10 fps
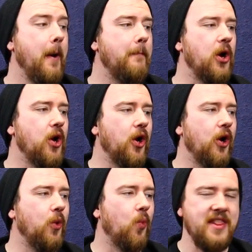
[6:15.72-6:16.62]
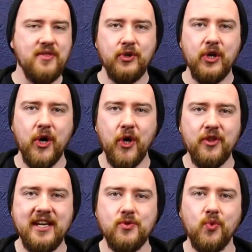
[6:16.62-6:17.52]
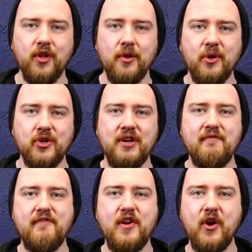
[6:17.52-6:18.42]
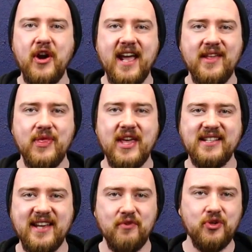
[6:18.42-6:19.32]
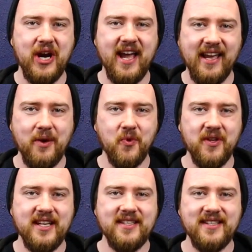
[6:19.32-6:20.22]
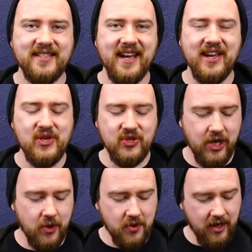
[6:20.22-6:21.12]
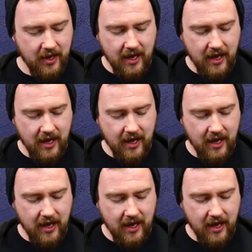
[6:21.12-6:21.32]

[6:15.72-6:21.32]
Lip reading: But when they don't, it's one of the most infuriating things ever trying to get one of these to stay in tune.